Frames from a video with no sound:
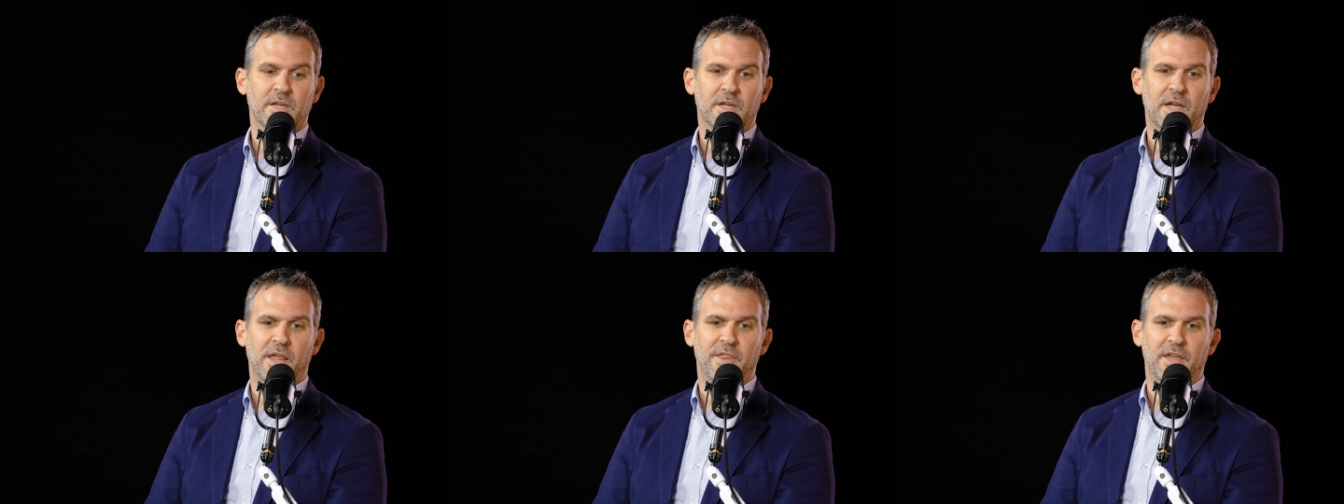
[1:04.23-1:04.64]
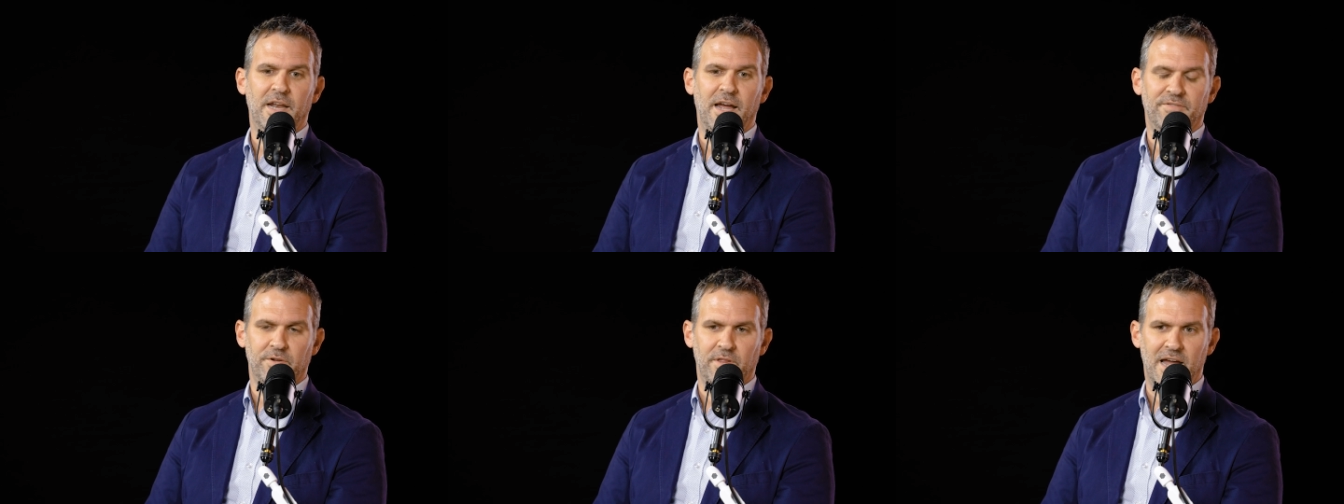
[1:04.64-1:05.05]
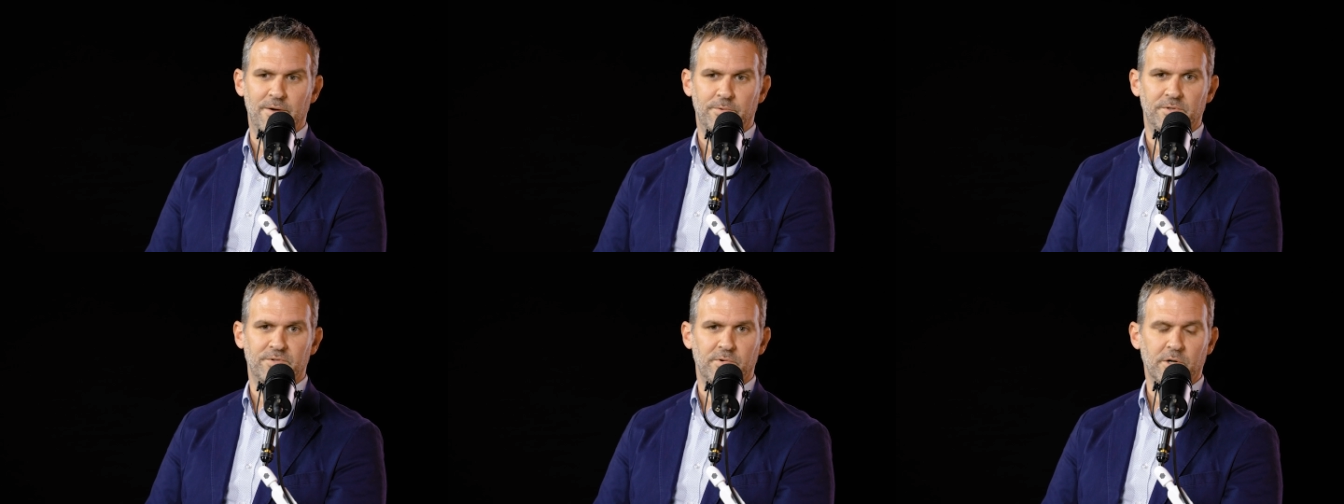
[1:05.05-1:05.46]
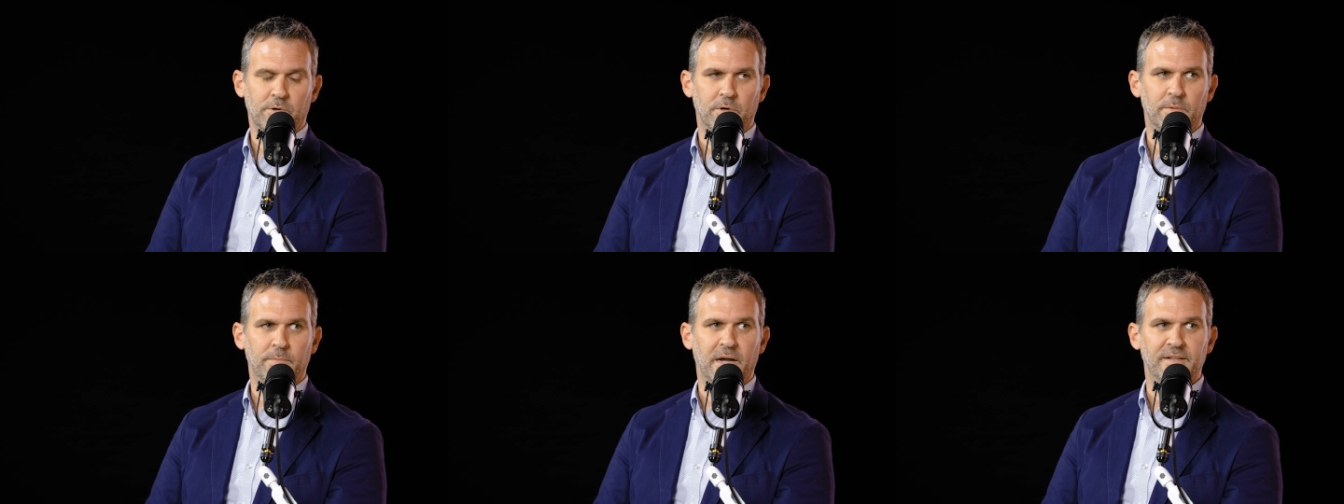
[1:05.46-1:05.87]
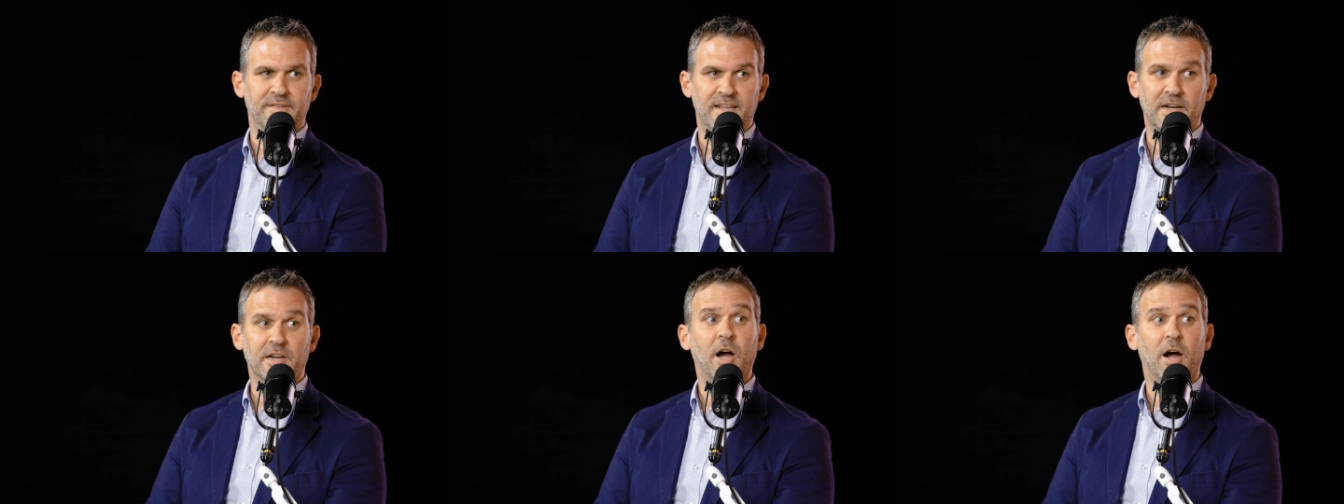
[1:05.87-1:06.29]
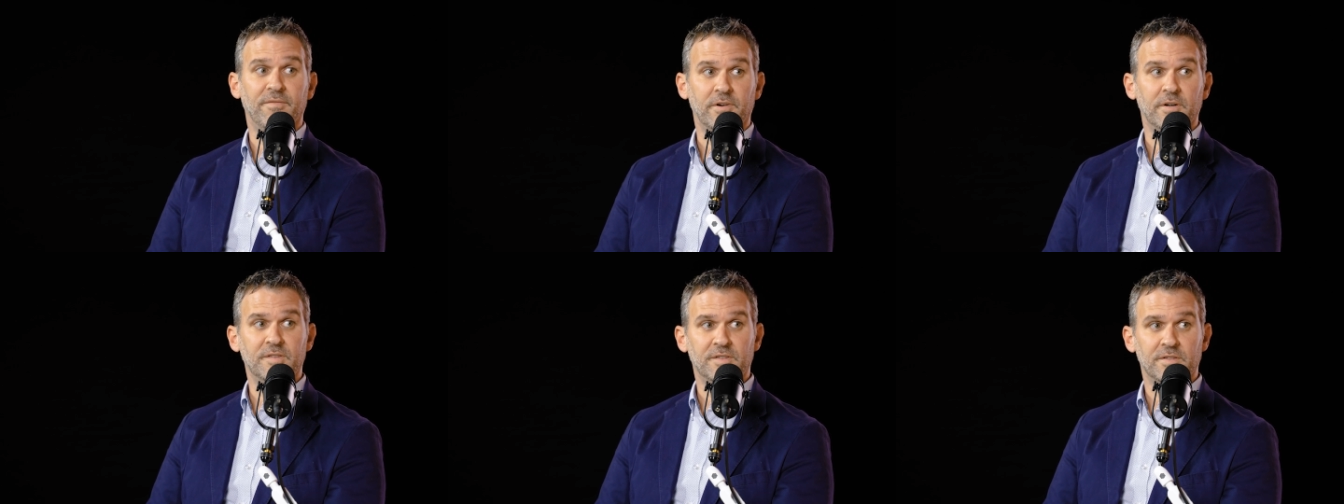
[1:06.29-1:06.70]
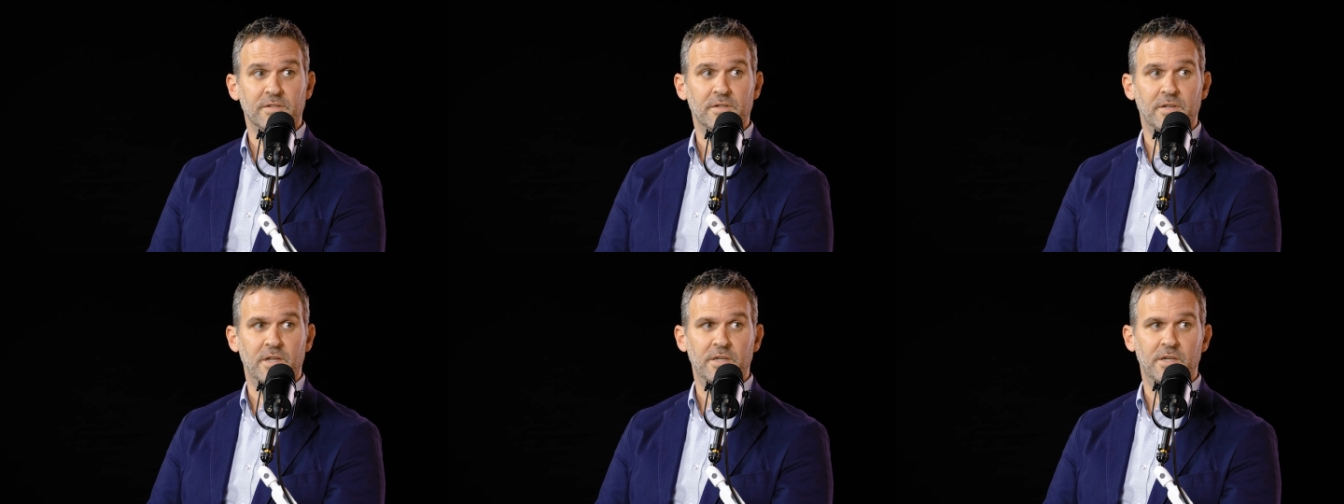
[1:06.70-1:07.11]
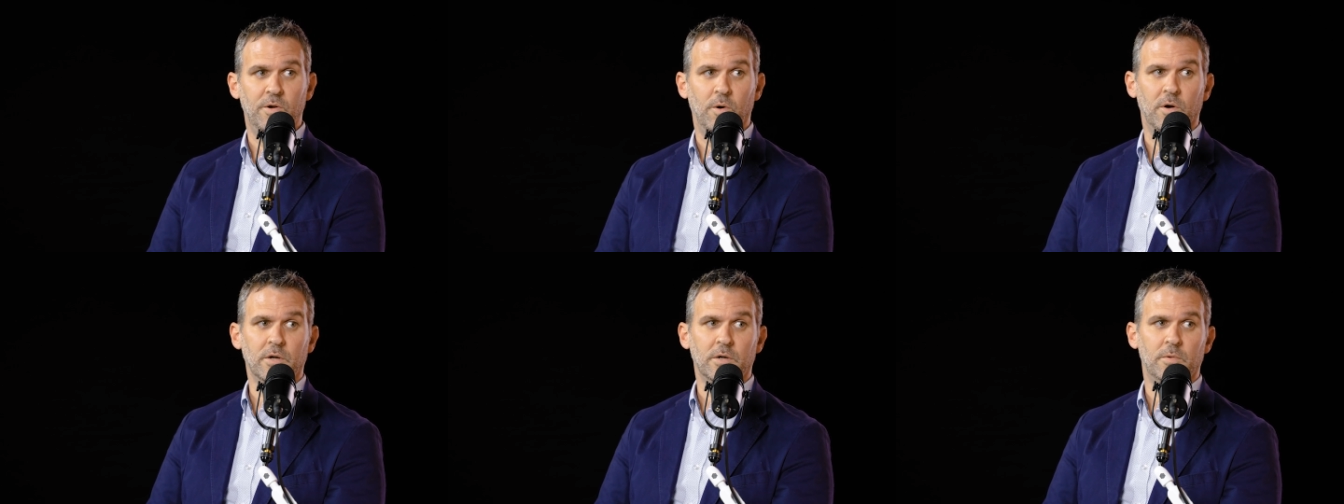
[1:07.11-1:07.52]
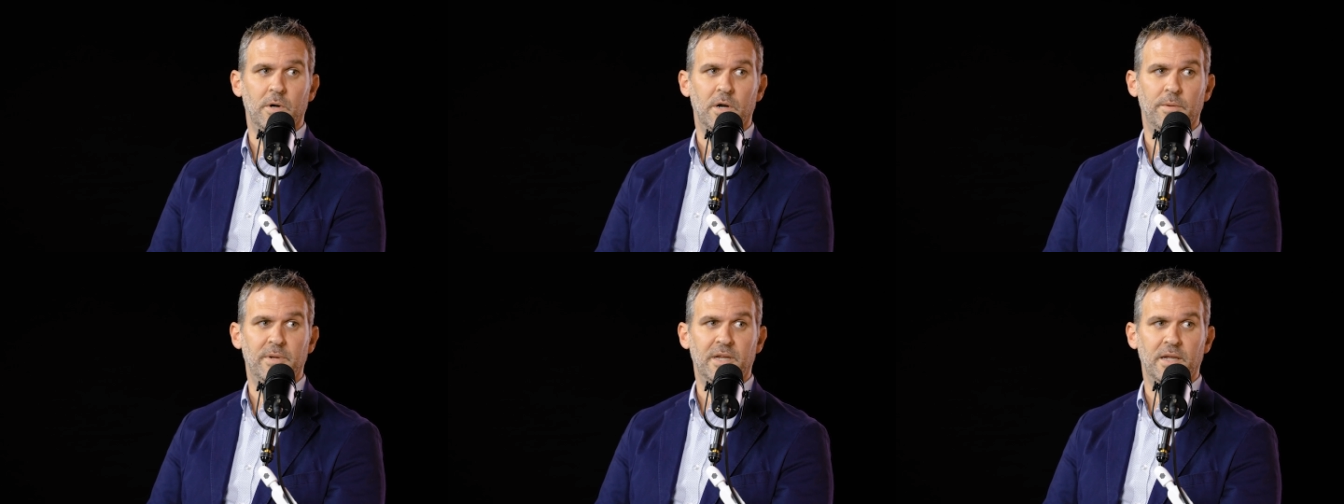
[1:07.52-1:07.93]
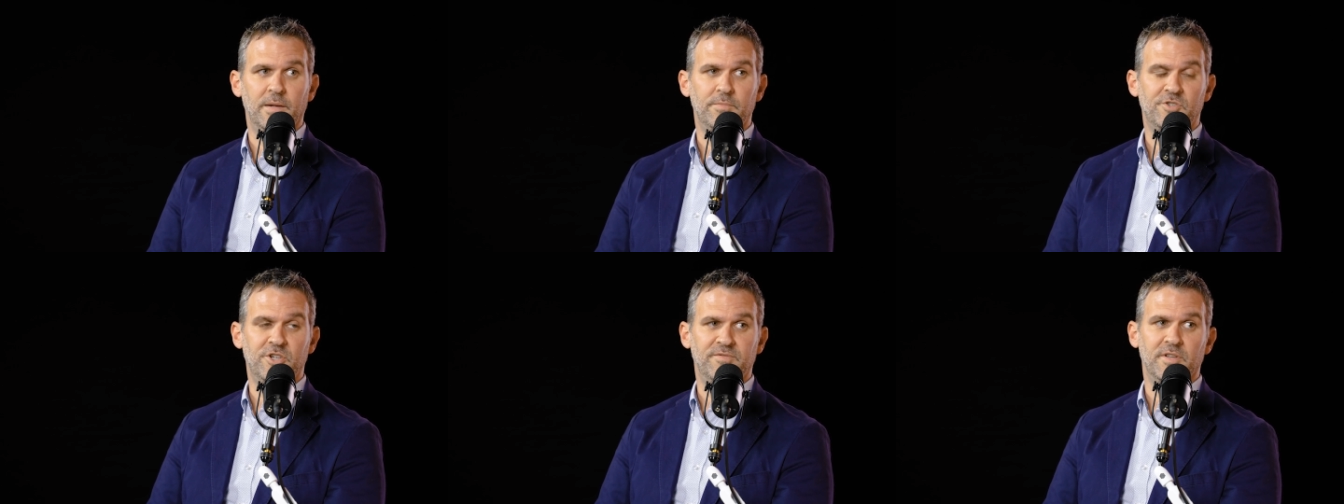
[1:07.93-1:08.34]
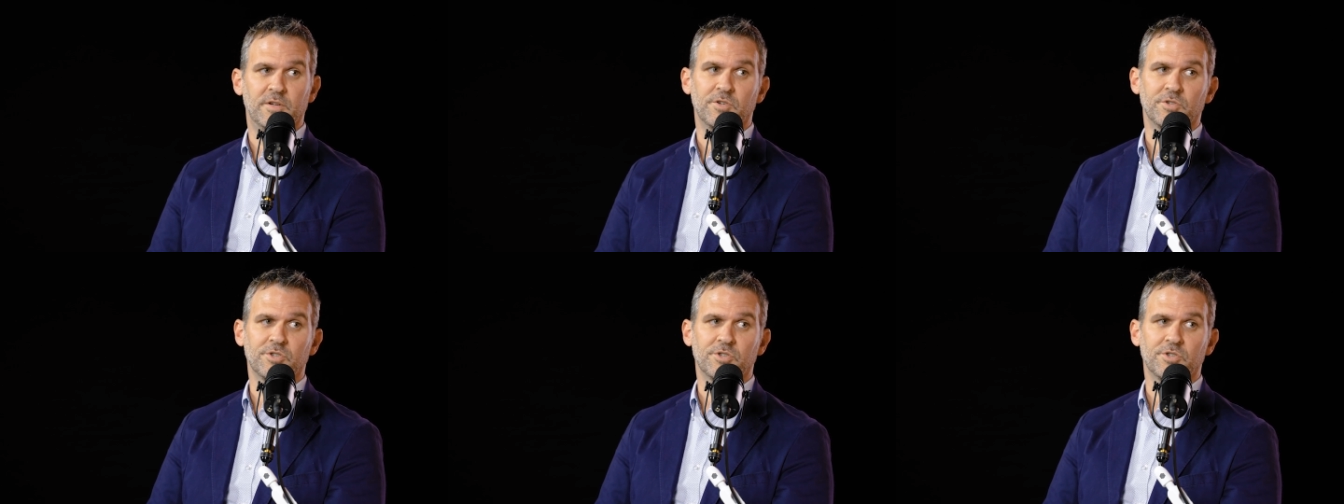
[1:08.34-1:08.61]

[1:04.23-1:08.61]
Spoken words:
And then after that was recruited by TED Conference in New York, where I became chief digital